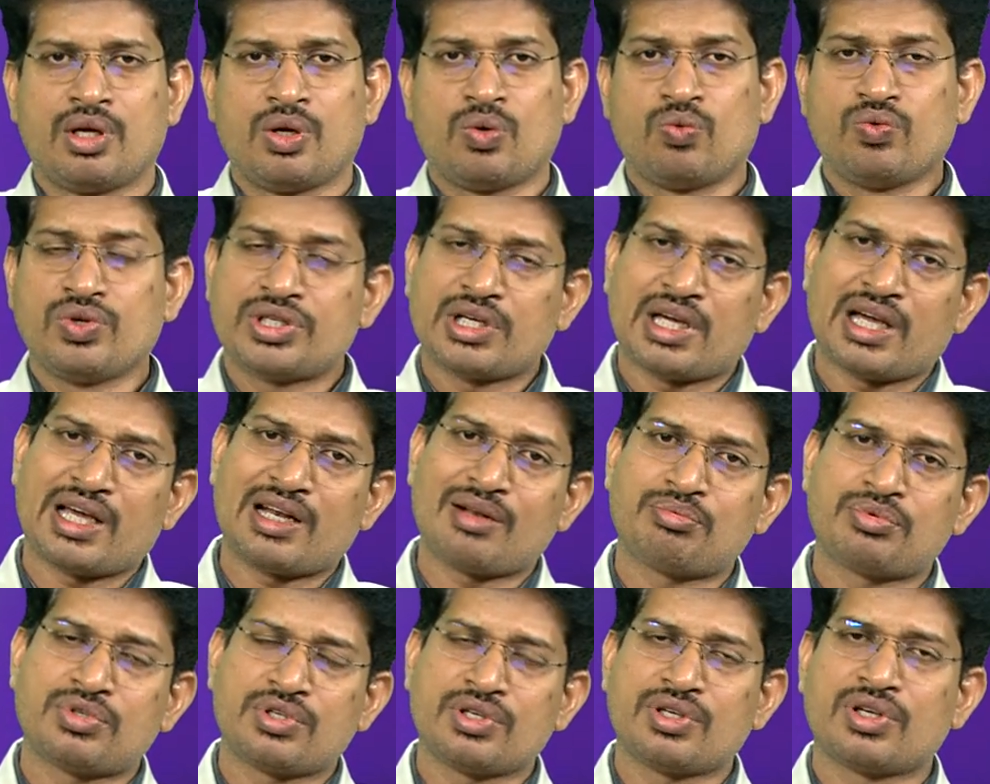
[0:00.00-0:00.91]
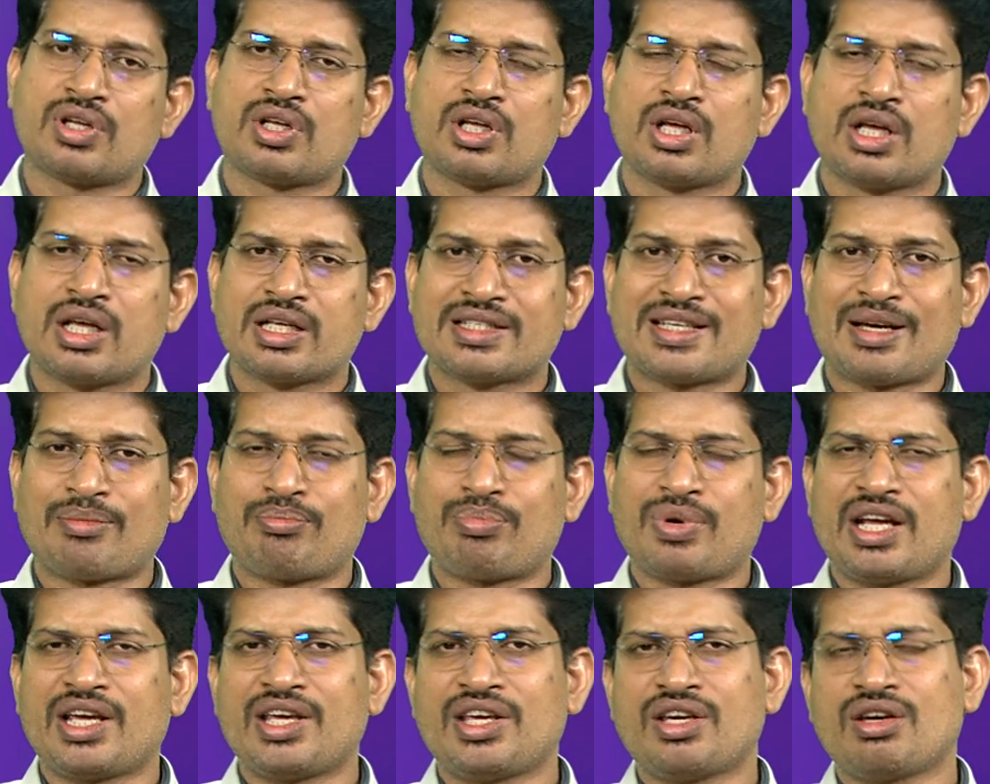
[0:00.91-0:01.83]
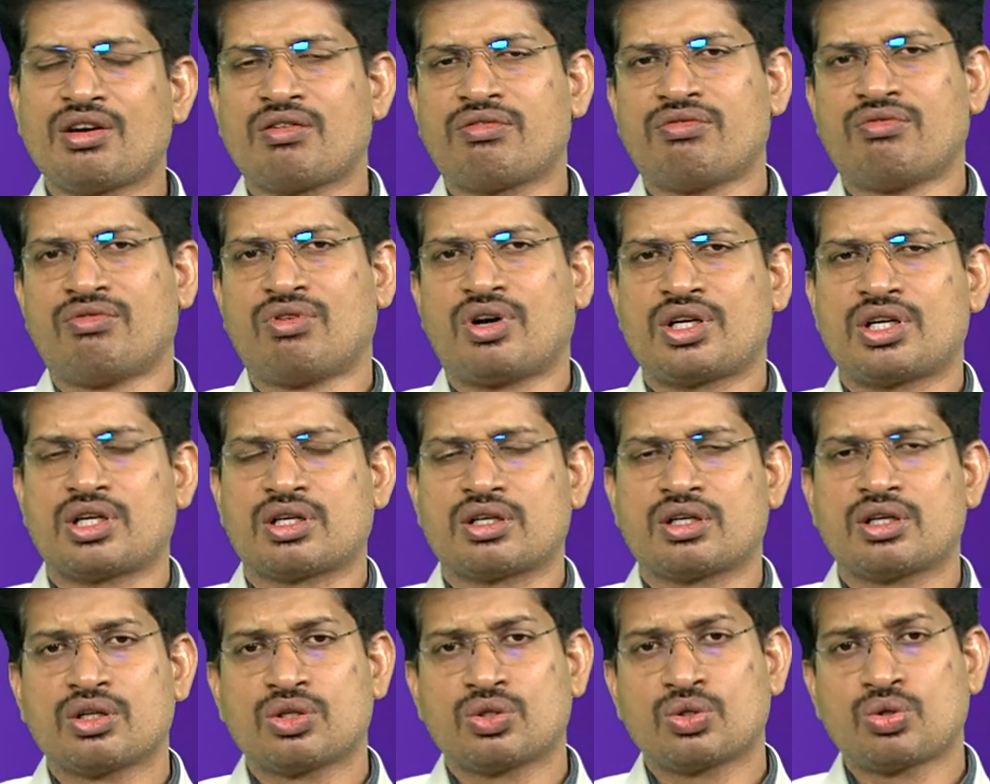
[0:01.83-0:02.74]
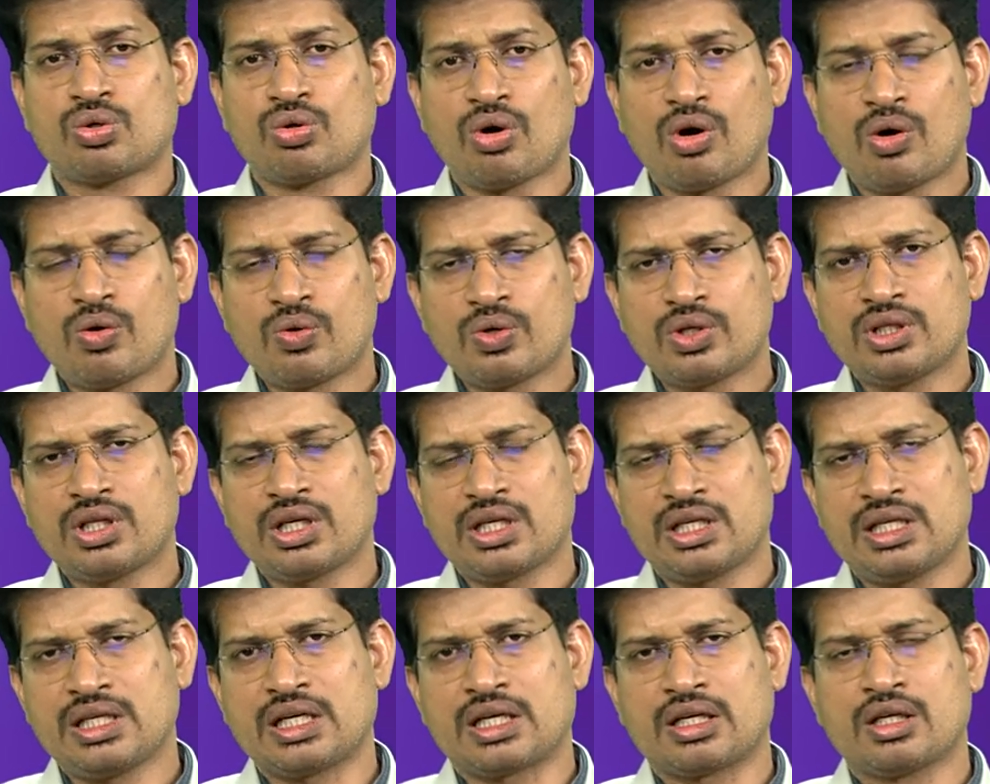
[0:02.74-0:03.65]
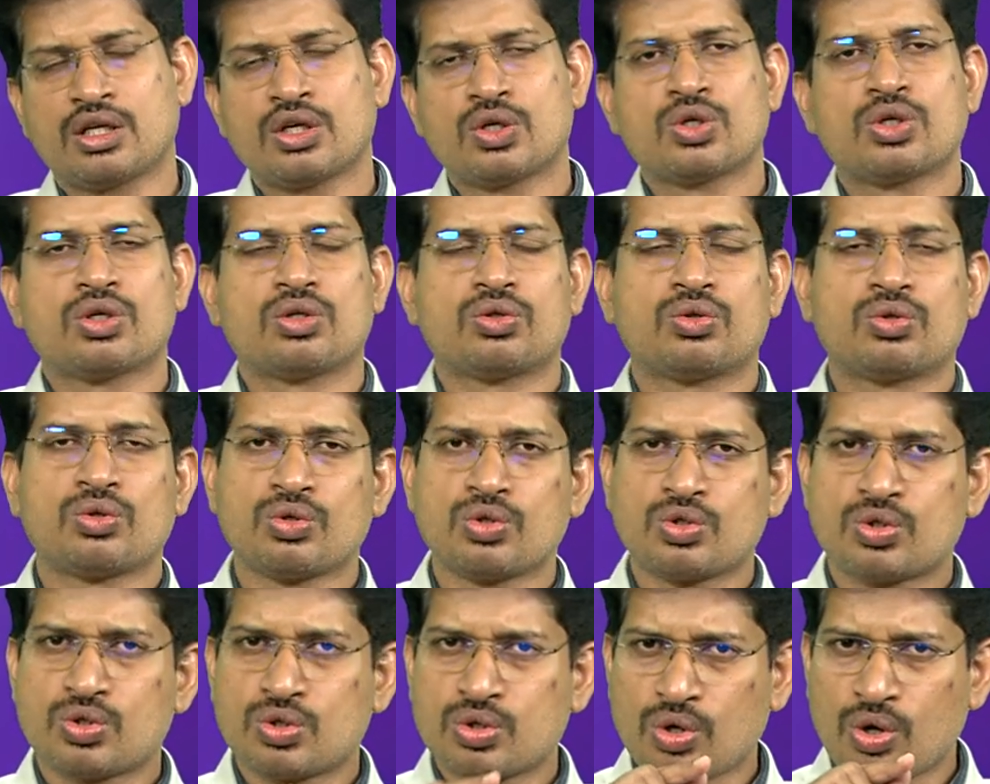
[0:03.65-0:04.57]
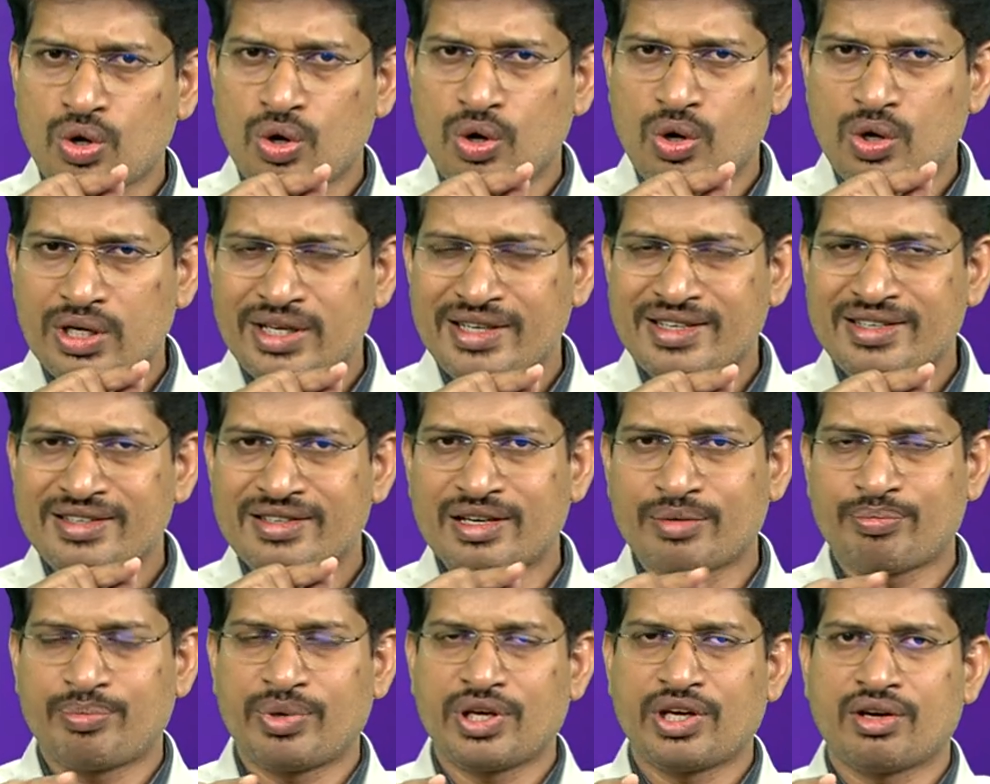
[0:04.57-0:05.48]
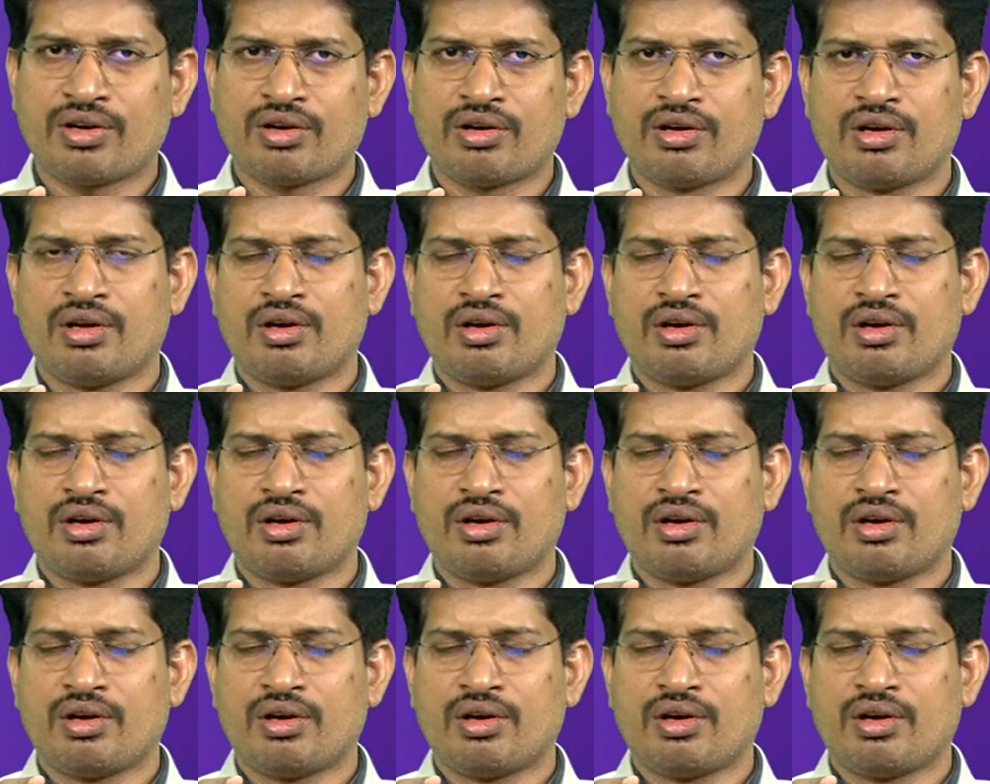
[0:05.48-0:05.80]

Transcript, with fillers: which helps in supplying of water throughout the year through slowly dripping uh,